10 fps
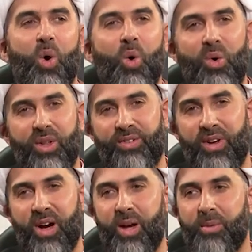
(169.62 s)
all the
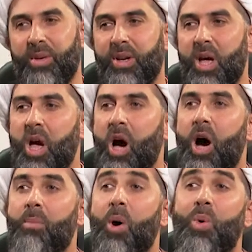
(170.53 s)
time. And
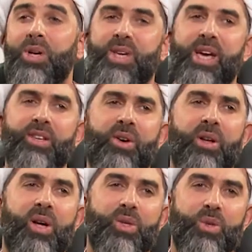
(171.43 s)
I'm always saying to
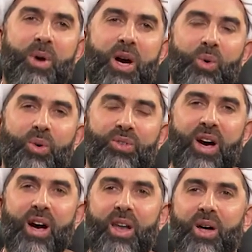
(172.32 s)
Allah subhanahu wa
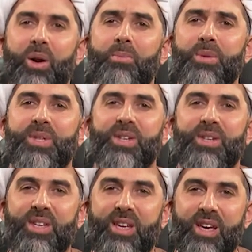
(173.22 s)
ta'ala, Rabbi
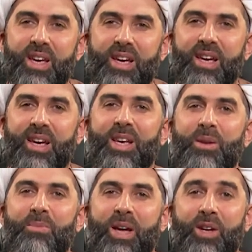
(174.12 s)
zidni
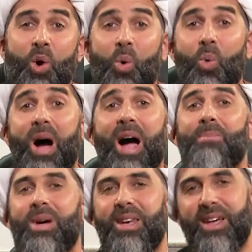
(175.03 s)
ilman wa
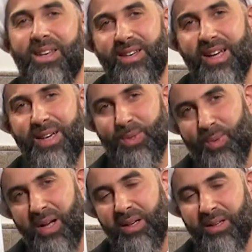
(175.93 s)
amalan as
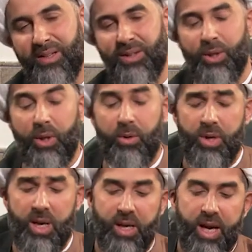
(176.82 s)
well, you know.
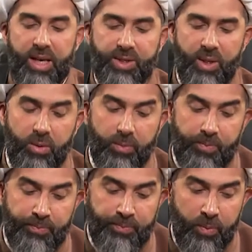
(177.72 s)
And so,
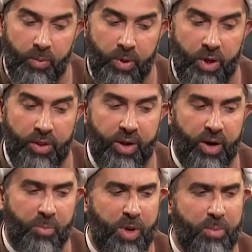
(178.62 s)
you know, there
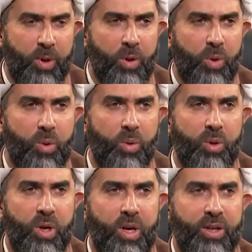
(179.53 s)
are people
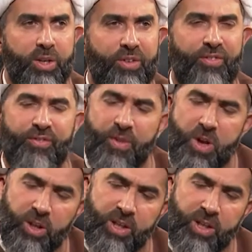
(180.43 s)
who, you know, feel